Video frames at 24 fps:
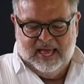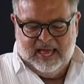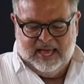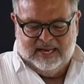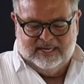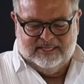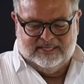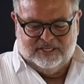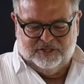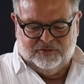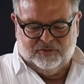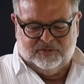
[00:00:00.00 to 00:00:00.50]
And
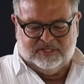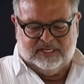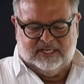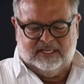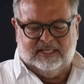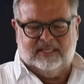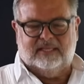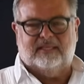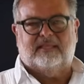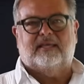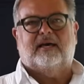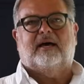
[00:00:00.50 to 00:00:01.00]
it's interesting,
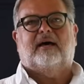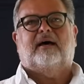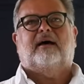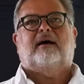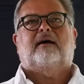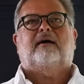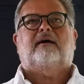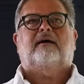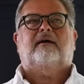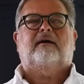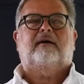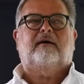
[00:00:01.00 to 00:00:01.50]
the
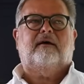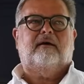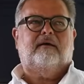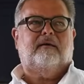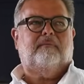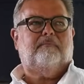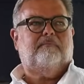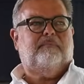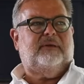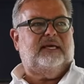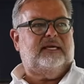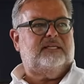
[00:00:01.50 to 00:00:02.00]

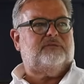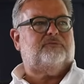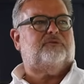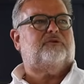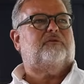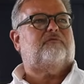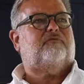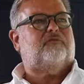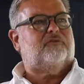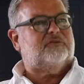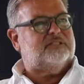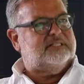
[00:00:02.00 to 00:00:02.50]
beans, when
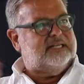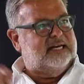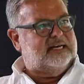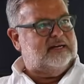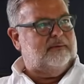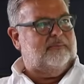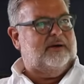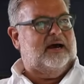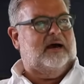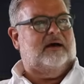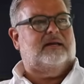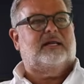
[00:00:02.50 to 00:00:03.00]
you first take
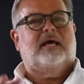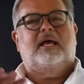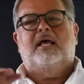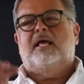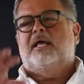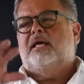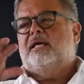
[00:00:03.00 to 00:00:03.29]
them out,